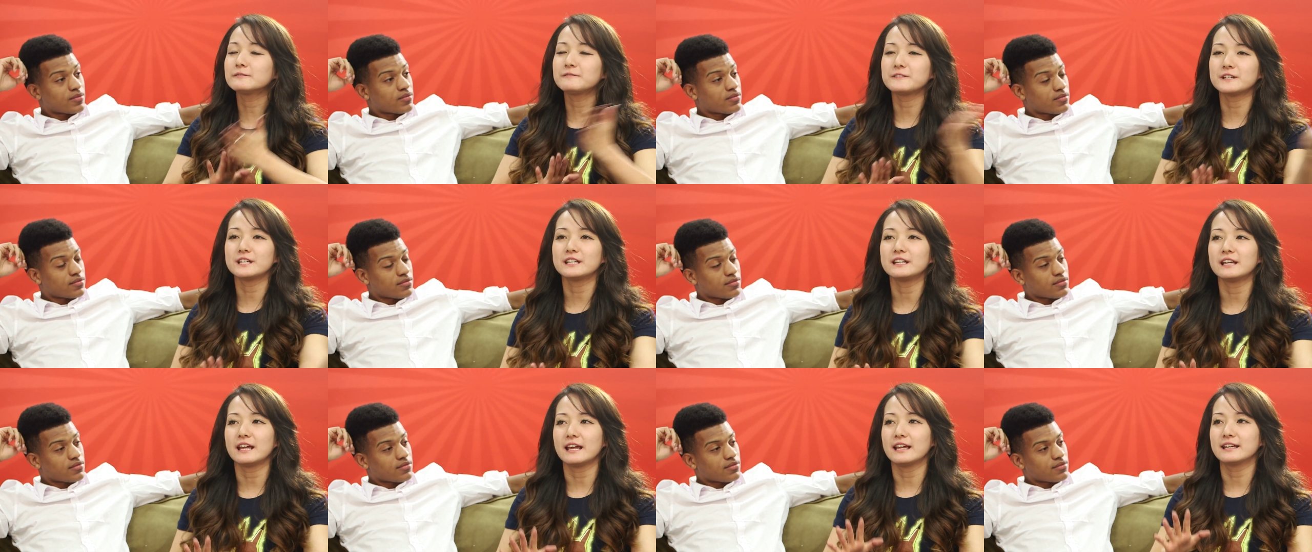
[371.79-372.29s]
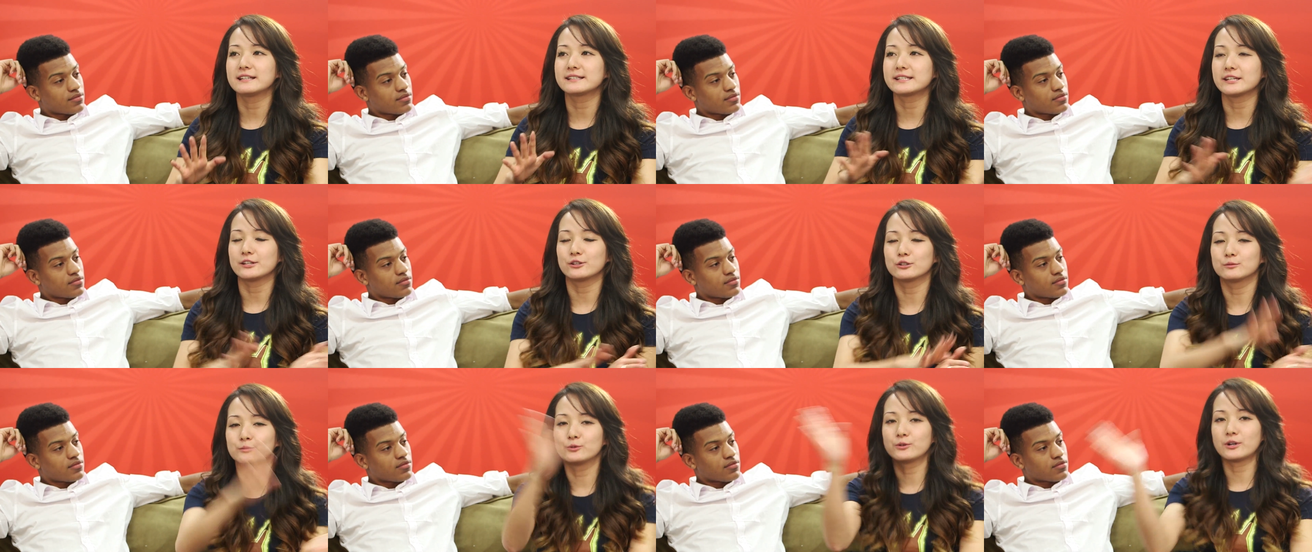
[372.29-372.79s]
Speaker 1: V and
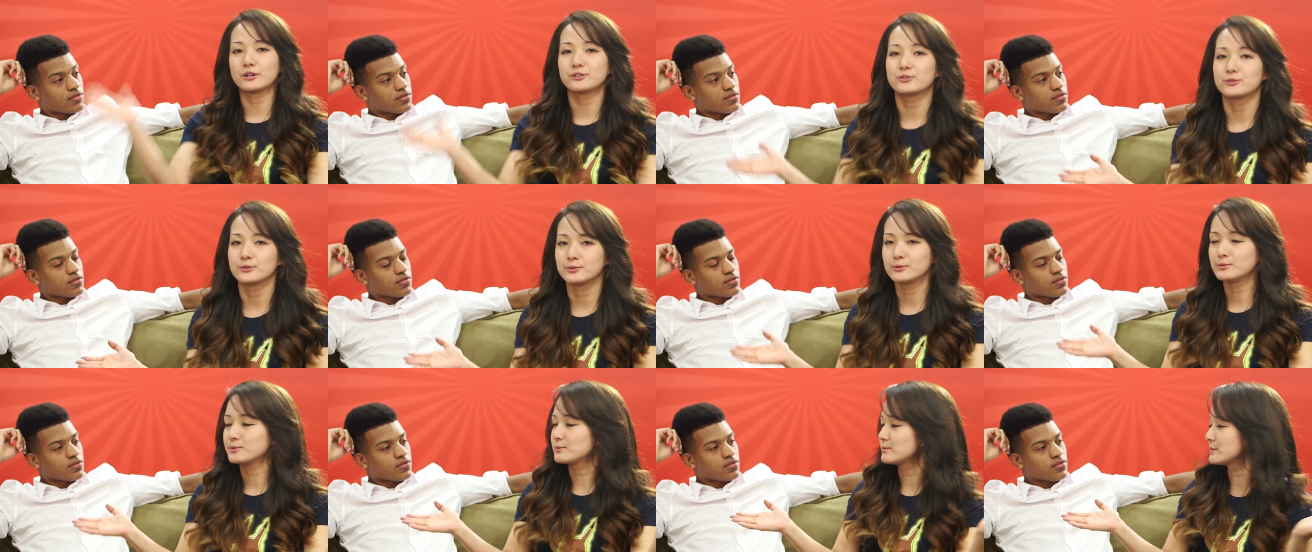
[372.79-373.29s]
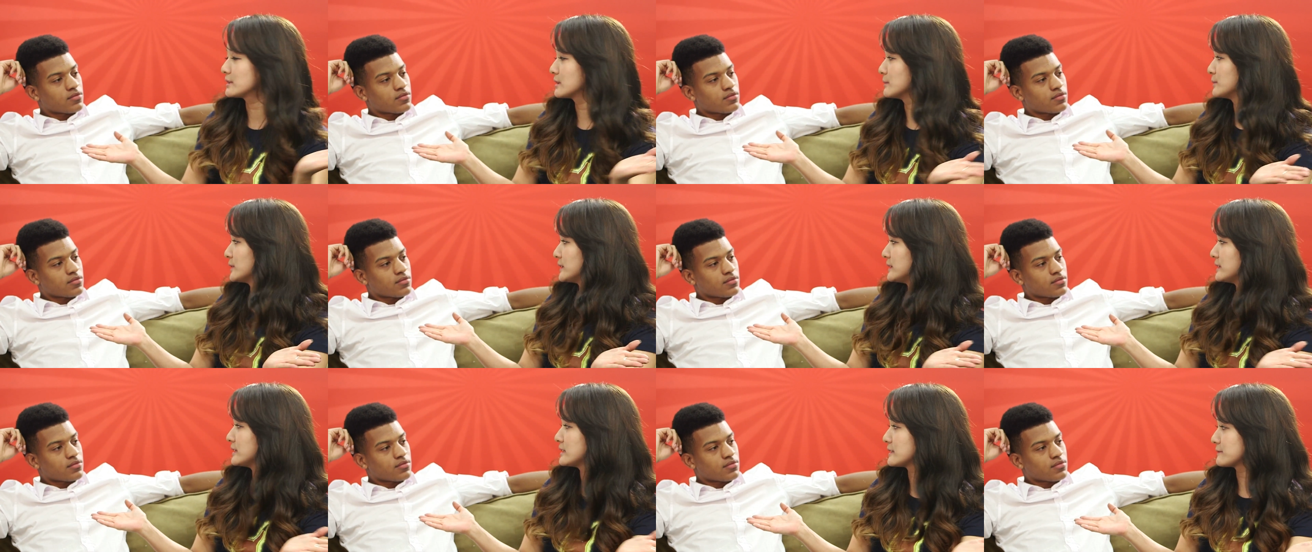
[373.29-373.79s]
Sailor Moon are two
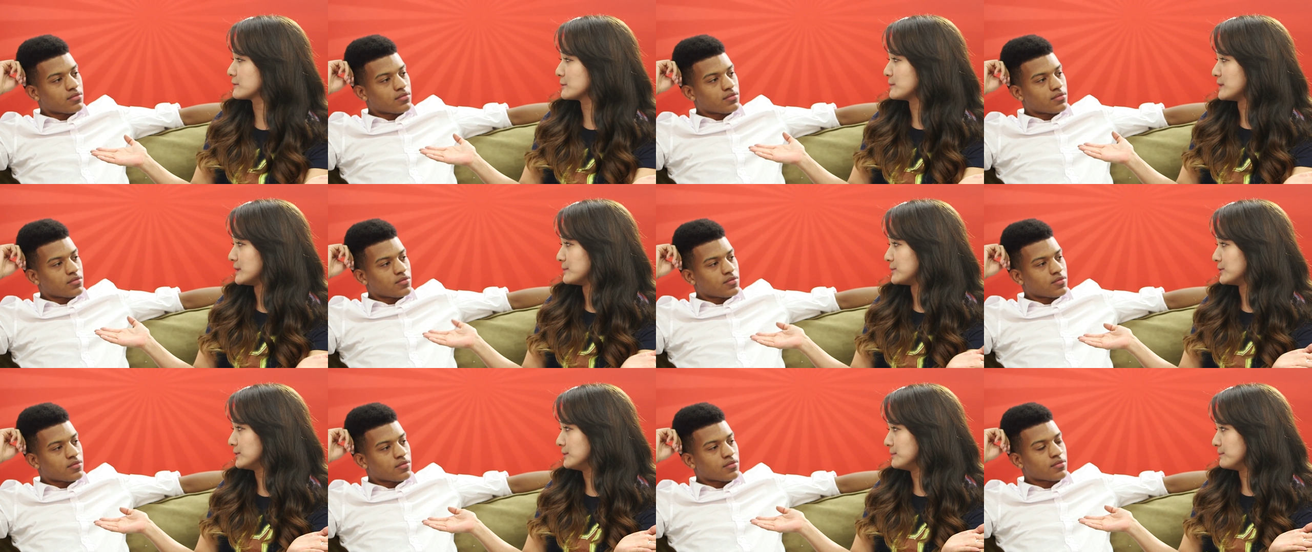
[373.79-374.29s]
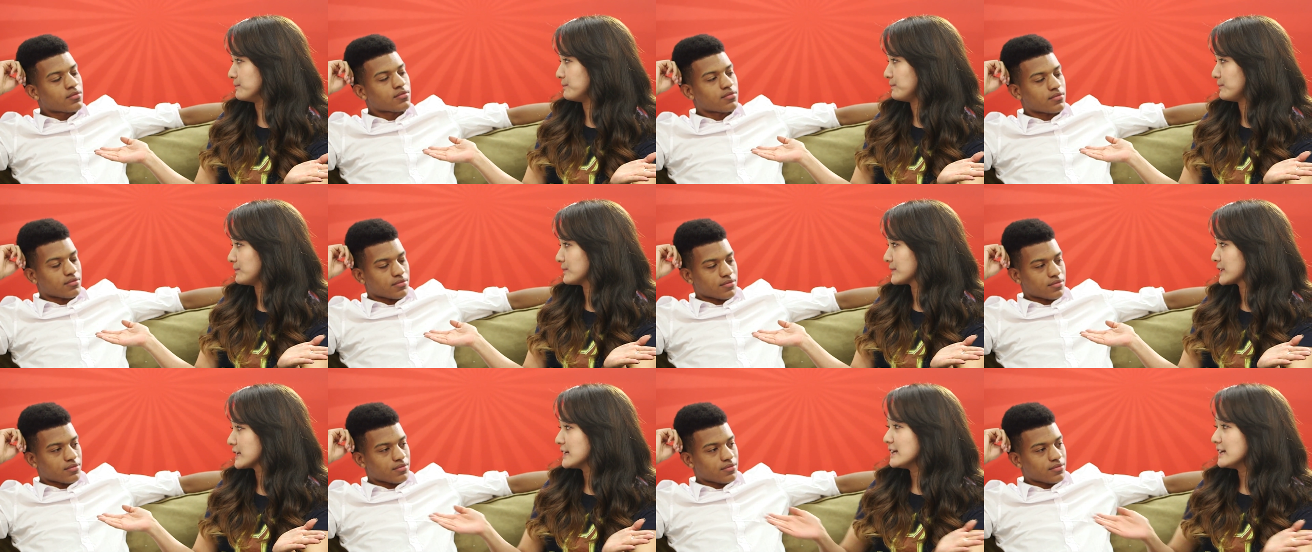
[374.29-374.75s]
completely different people. Mm -hmm.